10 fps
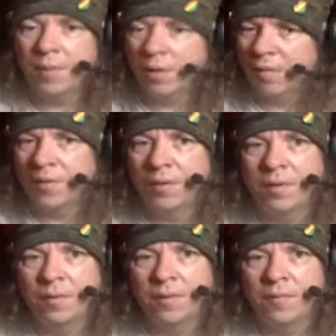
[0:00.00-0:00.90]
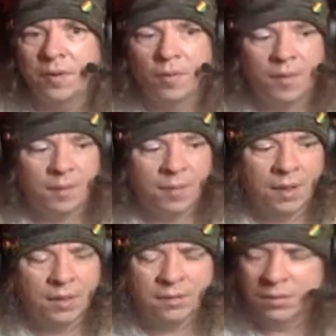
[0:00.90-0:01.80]
I don't know. Let me know if
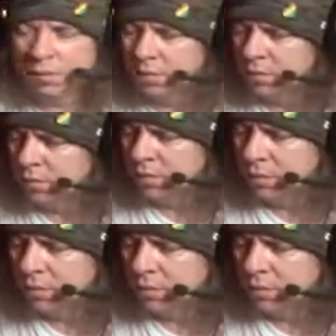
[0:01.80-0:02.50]
you know what that